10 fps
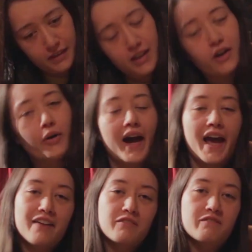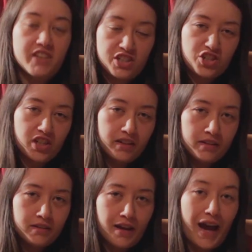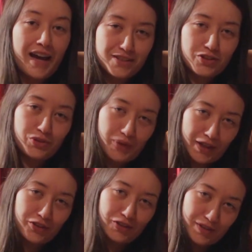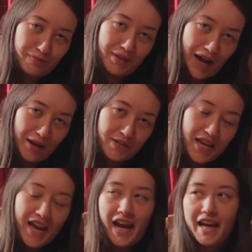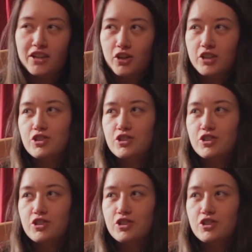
You know, I have a vision as a director sometimes, and there are